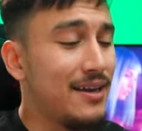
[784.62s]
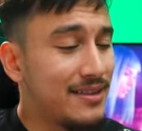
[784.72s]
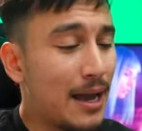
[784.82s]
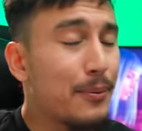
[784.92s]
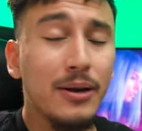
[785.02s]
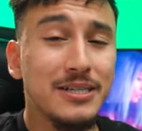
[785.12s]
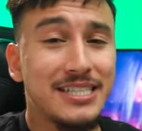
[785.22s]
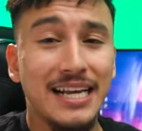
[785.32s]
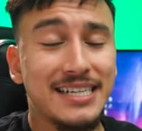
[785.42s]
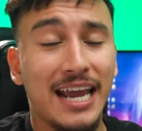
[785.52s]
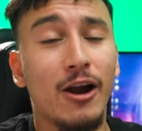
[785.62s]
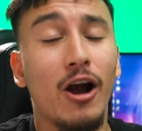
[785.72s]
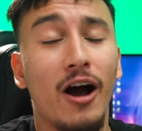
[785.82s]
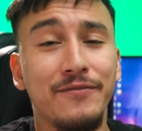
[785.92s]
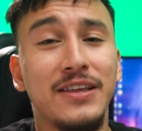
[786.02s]
That pretty much takes care
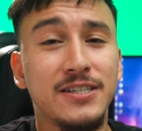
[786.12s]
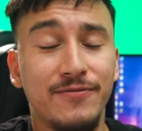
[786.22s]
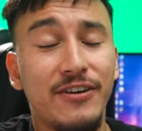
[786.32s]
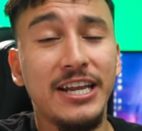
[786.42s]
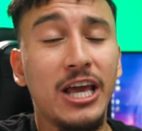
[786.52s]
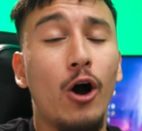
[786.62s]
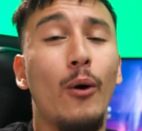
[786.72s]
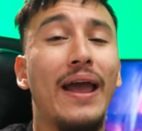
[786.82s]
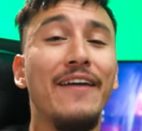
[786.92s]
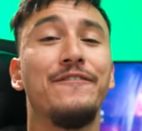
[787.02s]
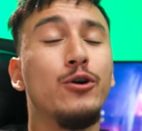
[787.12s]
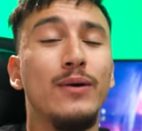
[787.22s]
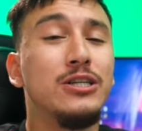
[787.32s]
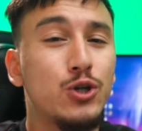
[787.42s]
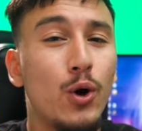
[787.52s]
of this video. If you
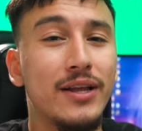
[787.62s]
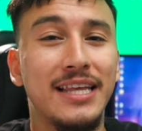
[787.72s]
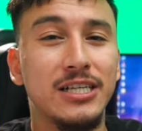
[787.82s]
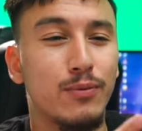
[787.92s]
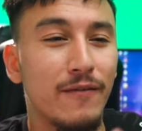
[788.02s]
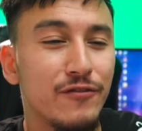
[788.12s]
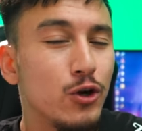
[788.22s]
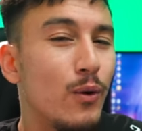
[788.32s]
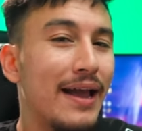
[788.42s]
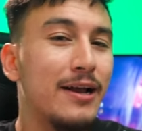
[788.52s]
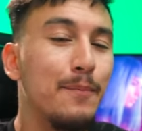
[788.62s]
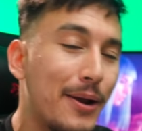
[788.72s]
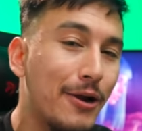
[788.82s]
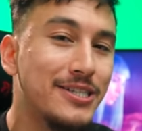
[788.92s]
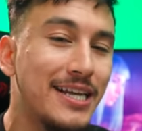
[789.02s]
enjoyed this review and
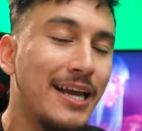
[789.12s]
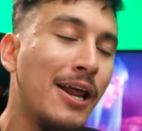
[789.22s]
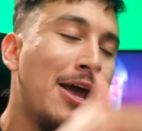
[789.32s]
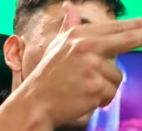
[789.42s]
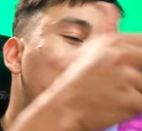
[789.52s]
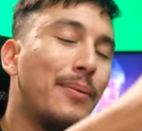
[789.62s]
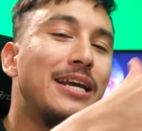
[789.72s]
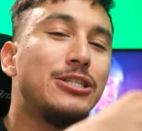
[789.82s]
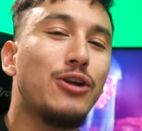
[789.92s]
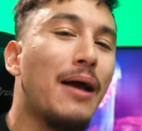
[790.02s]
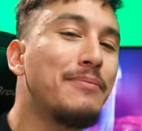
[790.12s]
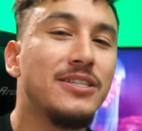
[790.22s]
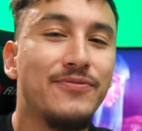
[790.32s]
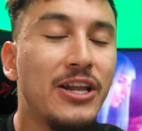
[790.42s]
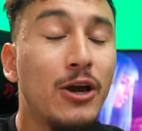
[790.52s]
comparison, please drop this
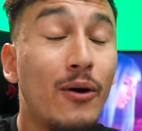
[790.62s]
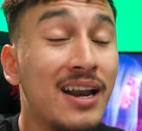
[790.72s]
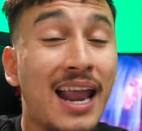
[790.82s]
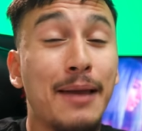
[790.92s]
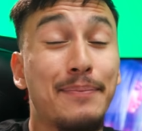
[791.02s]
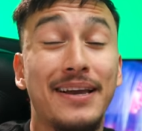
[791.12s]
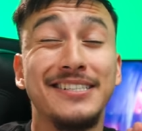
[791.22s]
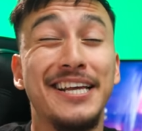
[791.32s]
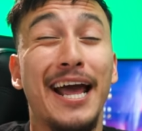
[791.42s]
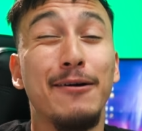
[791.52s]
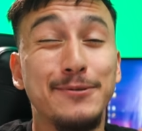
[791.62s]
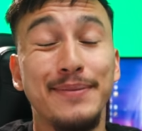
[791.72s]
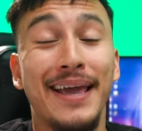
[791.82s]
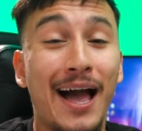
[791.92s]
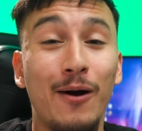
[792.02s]
video a like because it helps
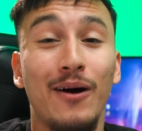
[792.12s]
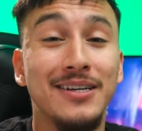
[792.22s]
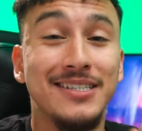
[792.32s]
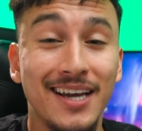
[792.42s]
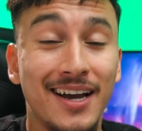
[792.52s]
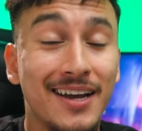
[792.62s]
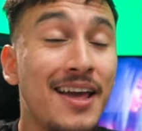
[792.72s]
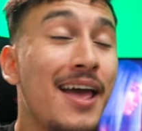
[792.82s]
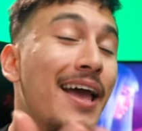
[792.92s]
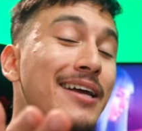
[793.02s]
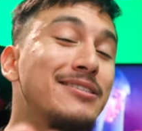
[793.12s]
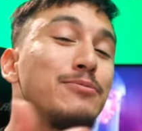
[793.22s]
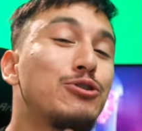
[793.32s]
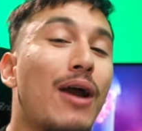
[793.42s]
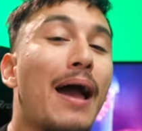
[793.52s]
me out a ton. And
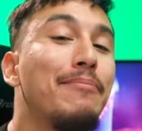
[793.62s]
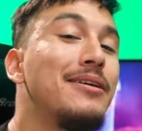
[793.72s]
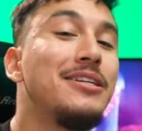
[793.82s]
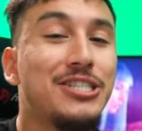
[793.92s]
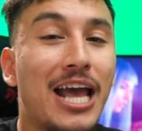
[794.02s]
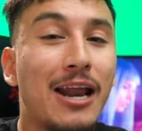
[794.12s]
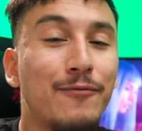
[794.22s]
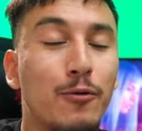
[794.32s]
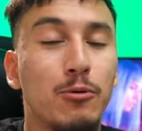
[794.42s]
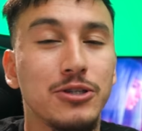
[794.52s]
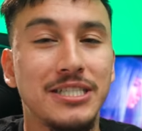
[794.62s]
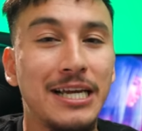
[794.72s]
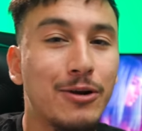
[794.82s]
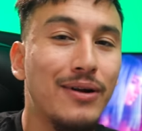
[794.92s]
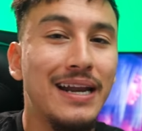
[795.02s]
subscribe to the channel for more
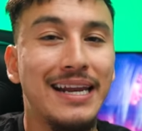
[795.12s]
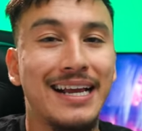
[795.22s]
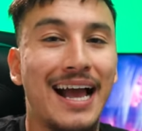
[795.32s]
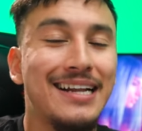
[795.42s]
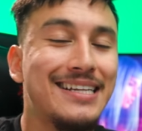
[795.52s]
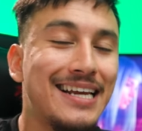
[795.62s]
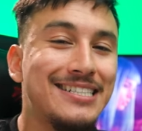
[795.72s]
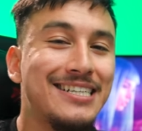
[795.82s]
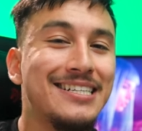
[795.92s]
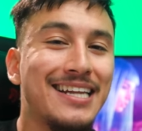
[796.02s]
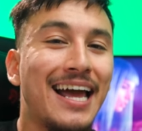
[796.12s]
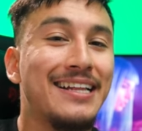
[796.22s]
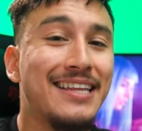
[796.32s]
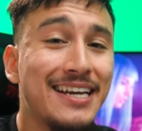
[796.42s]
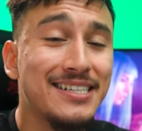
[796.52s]
sneaker-related content just like
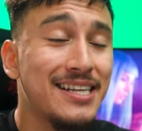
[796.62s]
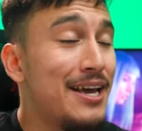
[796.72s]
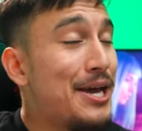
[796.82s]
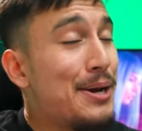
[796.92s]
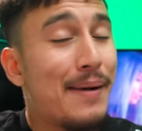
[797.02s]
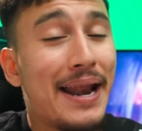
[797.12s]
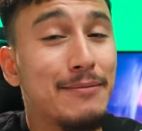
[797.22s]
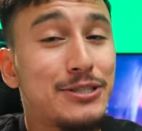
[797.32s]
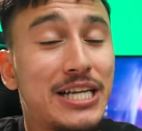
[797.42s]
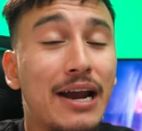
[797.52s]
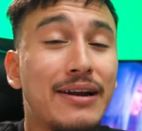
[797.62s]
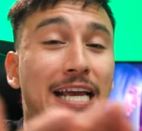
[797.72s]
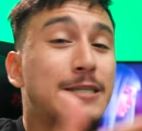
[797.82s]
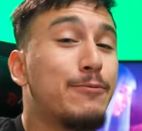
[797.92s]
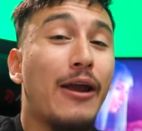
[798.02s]
this. My name is Jaron.
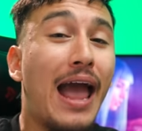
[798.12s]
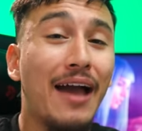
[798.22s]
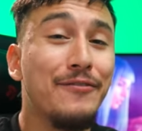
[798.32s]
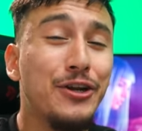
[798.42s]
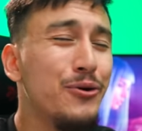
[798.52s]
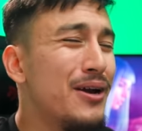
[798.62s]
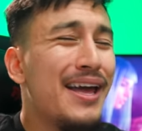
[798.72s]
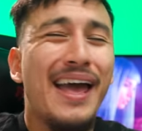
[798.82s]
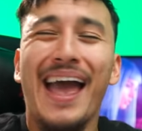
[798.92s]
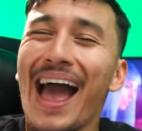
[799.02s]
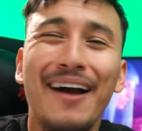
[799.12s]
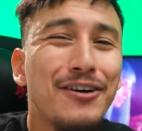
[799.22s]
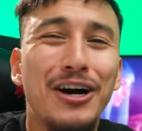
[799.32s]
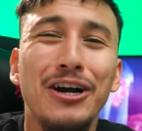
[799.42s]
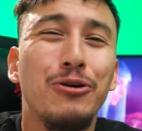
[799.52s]
It's been great having you. Have
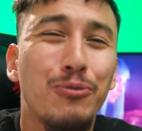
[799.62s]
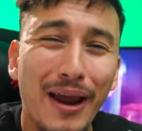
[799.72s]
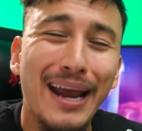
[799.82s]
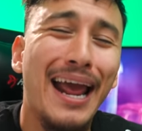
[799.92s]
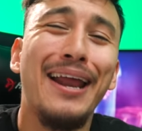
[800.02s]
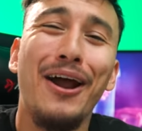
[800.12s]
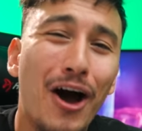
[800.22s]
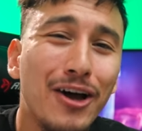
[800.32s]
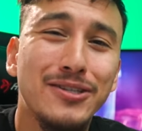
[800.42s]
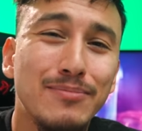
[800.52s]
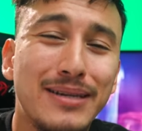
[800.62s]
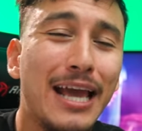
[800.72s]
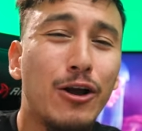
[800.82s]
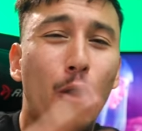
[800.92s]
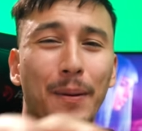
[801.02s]
a great and awesome day.
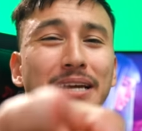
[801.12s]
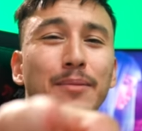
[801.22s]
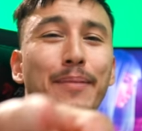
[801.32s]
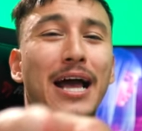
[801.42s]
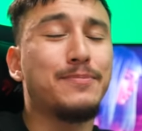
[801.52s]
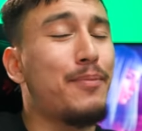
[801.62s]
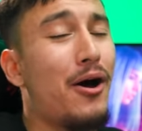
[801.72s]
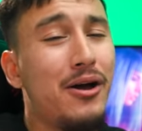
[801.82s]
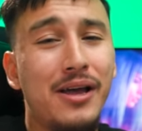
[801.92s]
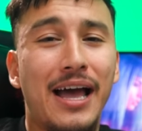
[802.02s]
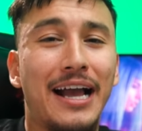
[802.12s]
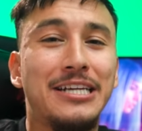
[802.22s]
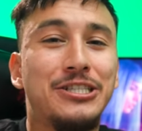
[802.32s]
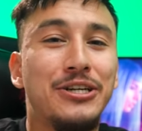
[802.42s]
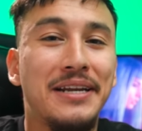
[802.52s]
Go play some basketball. I'll
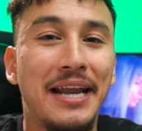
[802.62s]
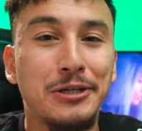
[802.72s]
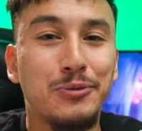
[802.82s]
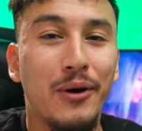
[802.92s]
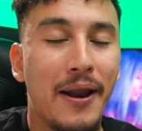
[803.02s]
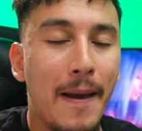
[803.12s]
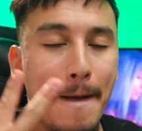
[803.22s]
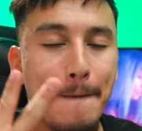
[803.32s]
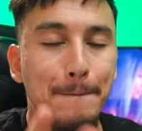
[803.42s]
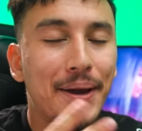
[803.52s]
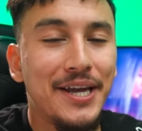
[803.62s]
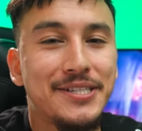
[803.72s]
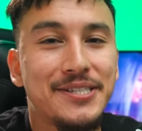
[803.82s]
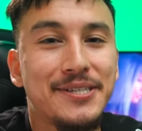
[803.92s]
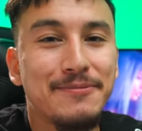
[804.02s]
catch you in the next one.
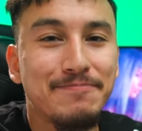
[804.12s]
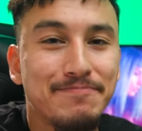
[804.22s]
Peace.